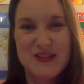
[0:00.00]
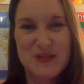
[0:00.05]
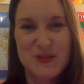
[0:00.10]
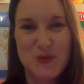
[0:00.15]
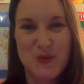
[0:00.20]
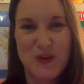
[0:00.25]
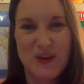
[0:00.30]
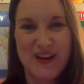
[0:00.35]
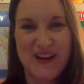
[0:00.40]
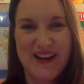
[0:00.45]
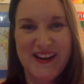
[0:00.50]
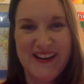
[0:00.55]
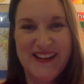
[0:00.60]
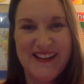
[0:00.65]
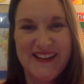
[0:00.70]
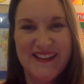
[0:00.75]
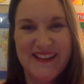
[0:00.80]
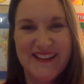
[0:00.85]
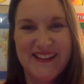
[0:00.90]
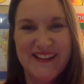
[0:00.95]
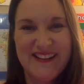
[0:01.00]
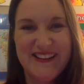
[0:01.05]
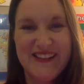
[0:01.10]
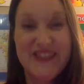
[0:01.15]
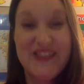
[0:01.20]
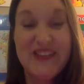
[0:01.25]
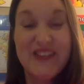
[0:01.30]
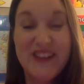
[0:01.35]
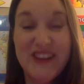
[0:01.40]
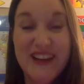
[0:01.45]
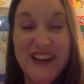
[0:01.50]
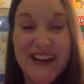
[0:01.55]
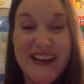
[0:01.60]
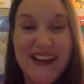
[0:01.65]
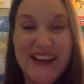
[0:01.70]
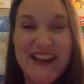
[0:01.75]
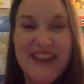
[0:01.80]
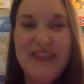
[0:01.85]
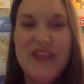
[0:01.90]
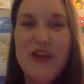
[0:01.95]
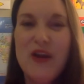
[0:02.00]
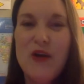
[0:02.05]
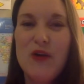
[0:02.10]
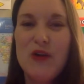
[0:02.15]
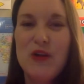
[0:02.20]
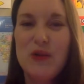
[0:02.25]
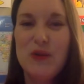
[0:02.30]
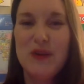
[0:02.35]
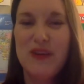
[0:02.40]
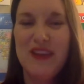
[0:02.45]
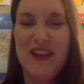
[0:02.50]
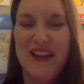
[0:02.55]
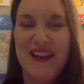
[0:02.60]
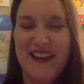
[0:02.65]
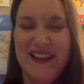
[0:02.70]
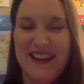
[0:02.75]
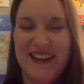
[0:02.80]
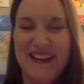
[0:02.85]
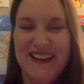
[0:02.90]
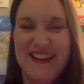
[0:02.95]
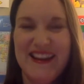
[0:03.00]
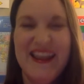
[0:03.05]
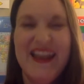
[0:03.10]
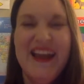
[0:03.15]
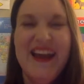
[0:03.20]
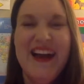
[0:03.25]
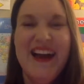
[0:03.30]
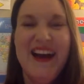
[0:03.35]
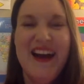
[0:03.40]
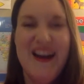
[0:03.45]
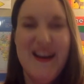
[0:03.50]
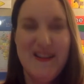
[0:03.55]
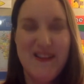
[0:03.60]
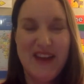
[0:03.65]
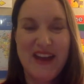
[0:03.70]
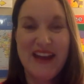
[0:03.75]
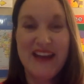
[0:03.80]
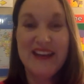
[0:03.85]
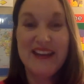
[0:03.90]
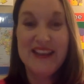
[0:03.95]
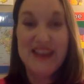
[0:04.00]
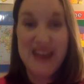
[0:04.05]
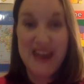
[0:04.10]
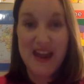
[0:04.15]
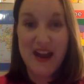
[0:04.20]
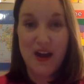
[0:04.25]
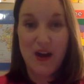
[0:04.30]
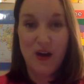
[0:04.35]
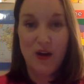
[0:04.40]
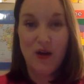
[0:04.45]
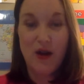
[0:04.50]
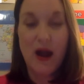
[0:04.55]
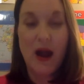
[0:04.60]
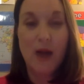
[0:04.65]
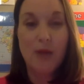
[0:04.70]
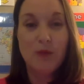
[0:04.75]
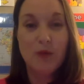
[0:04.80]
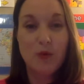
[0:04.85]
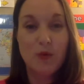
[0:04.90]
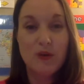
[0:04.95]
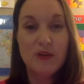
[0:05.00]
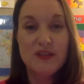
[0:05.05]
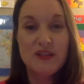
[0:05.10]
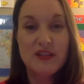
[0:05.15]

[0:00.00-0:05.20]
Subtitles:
story. Good, I know you would like it. Okay, now I'm going